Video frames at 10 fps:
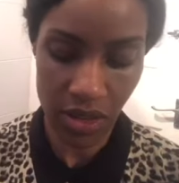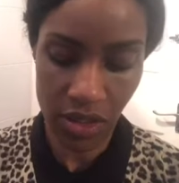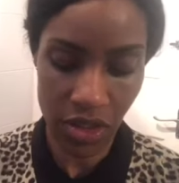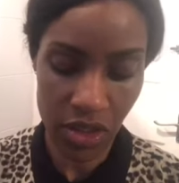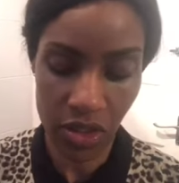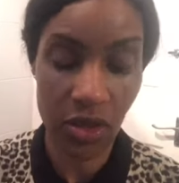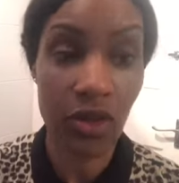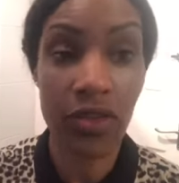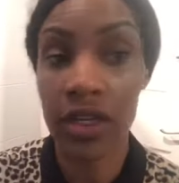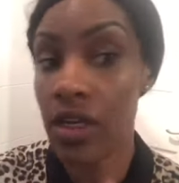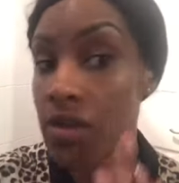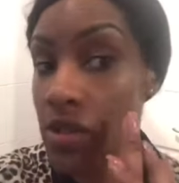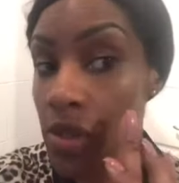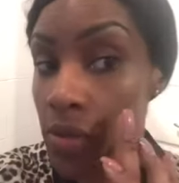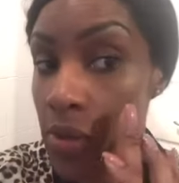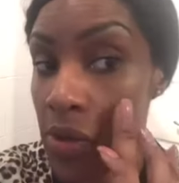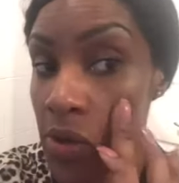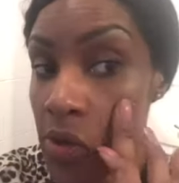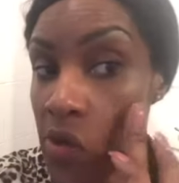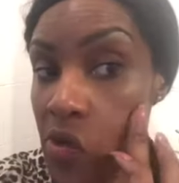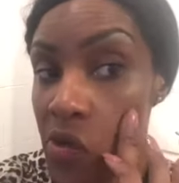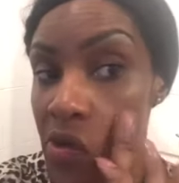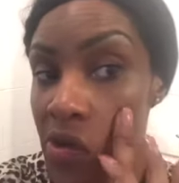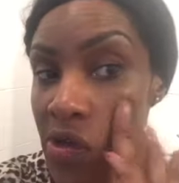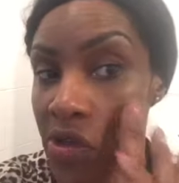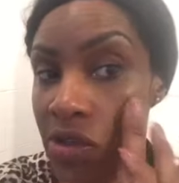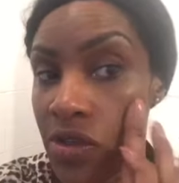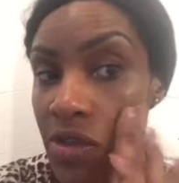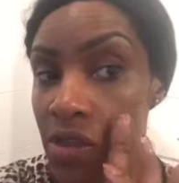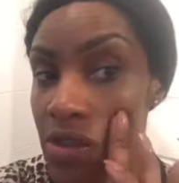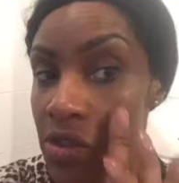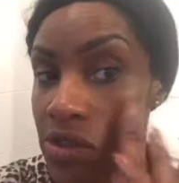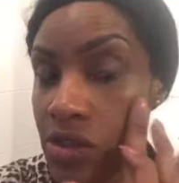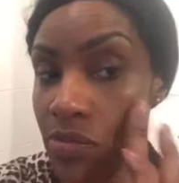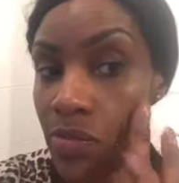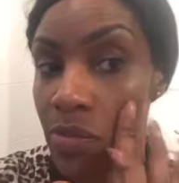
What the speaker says: and just cover those up and just